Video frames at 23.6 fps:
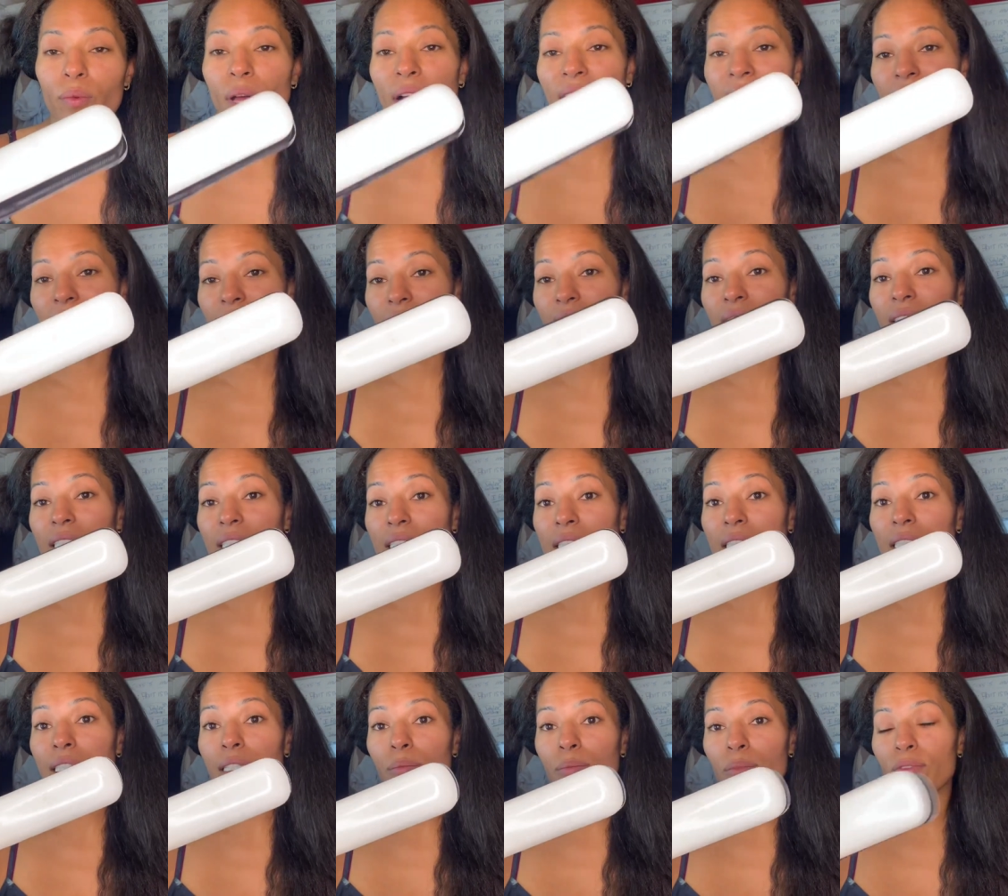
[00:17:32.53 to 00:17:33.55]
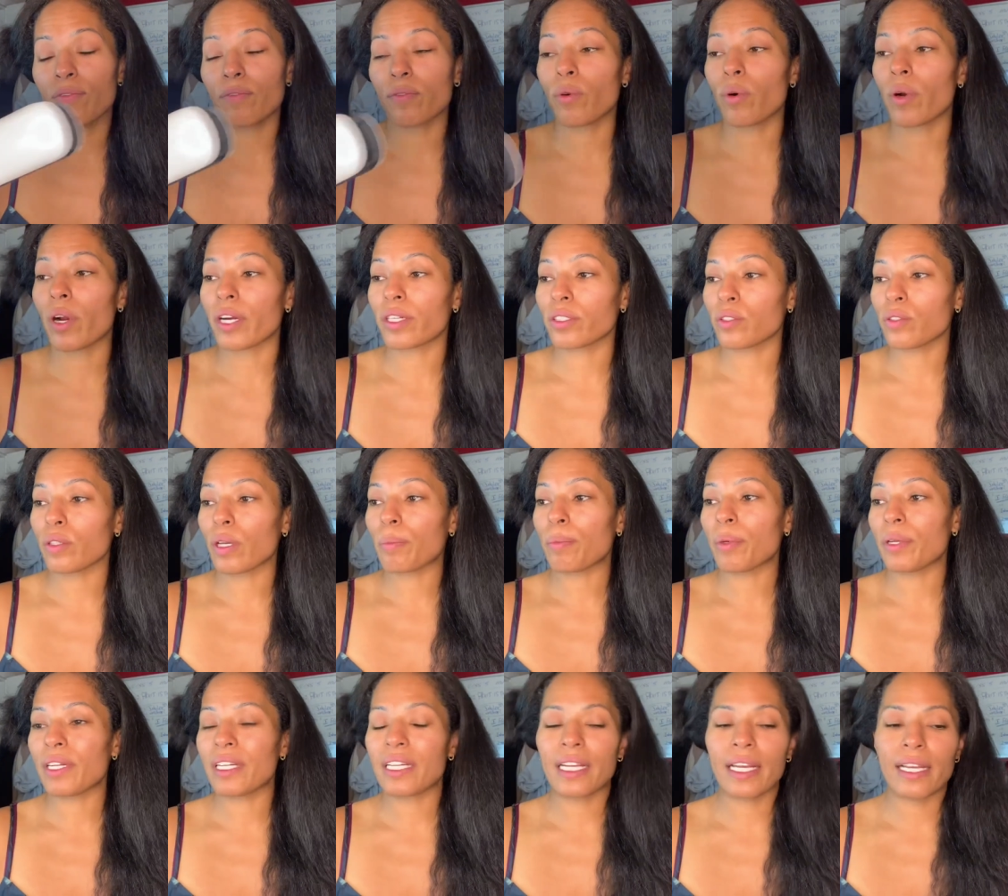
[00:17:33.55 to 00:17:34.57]
I didn't see steam before, so I
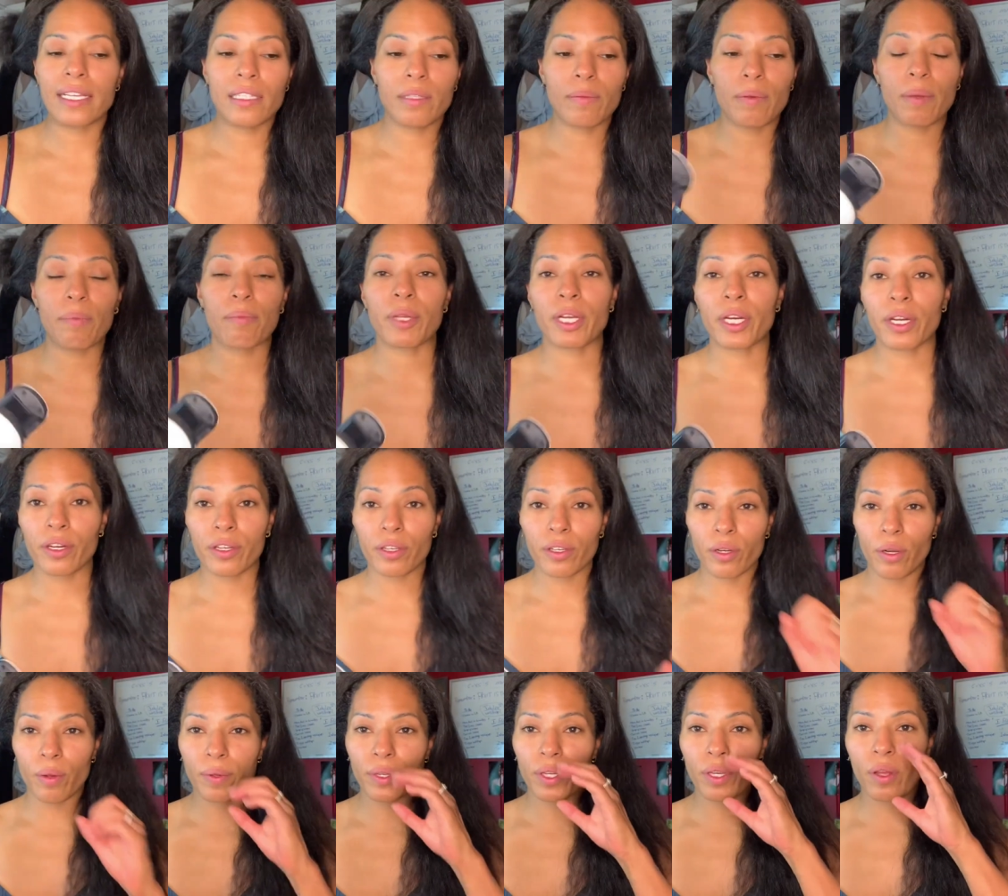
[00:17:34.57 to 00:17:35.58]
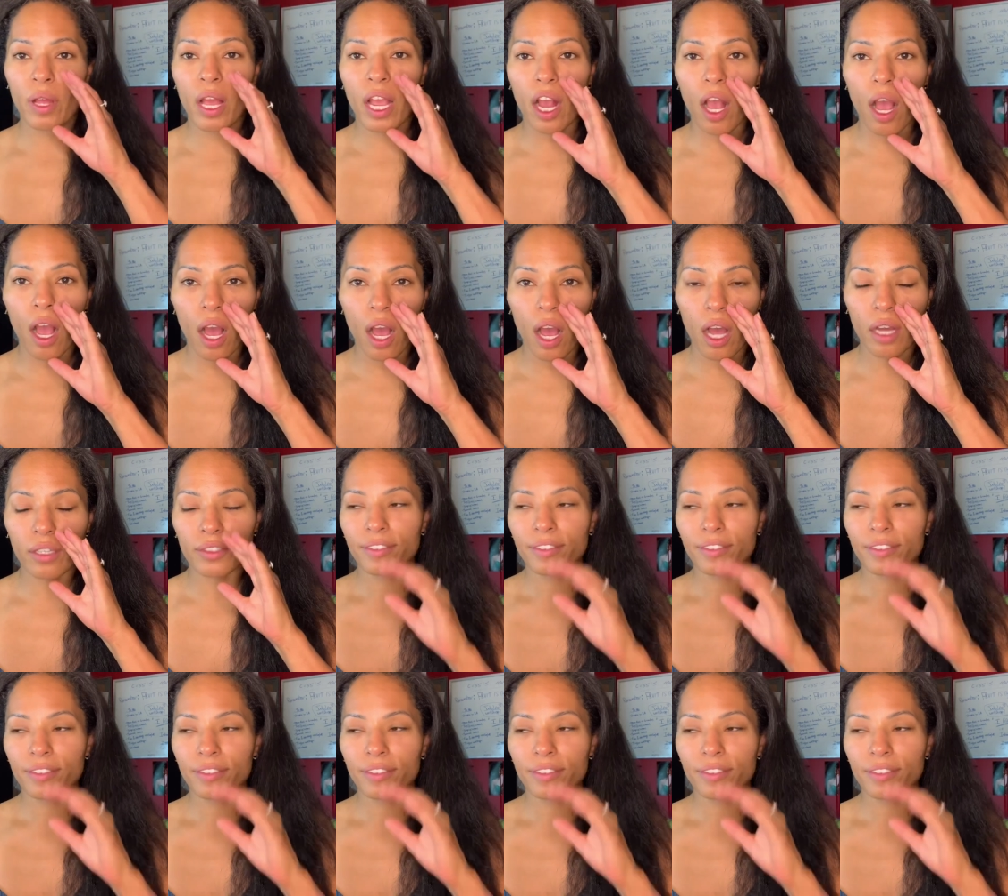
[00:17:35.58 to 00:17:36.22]
put it against my mirror. You know when you're like, oh,